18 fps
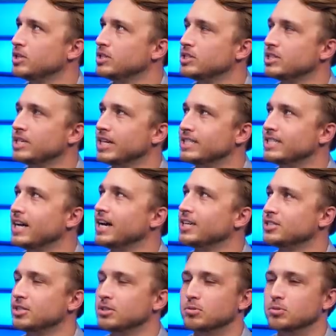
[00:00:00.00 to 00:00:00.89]
this is like
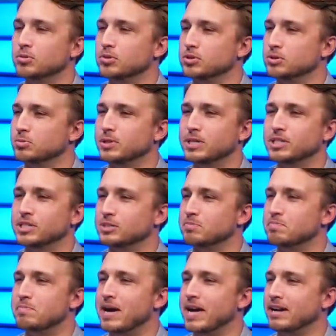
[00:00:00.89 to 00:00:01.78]
Tesla rules. We can
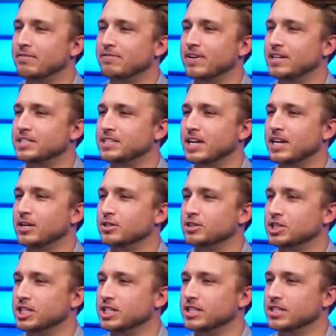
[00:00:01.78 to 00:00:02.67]
just manifest
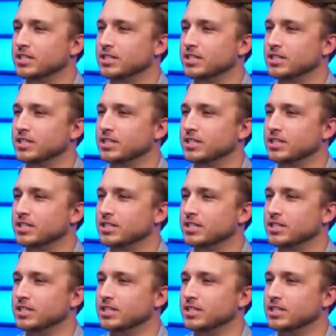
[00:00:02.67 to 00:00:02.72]
energy.